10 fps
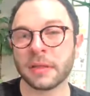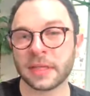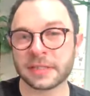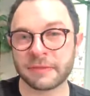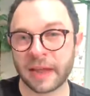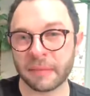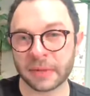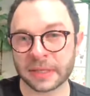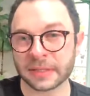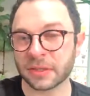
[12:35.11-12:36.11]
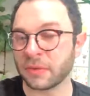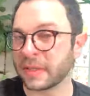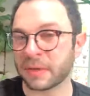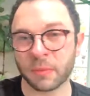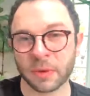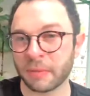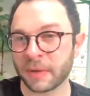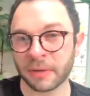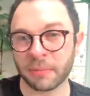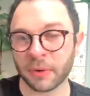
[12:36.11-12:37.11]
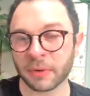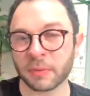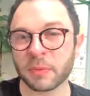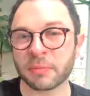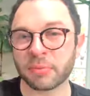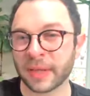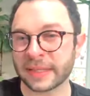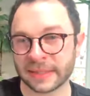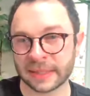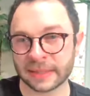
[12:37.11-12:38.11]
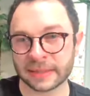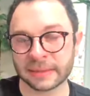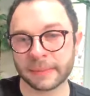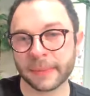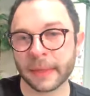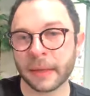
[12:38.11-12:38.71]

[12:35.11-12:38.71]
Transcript: these families who didn't want to be a burden with blessings.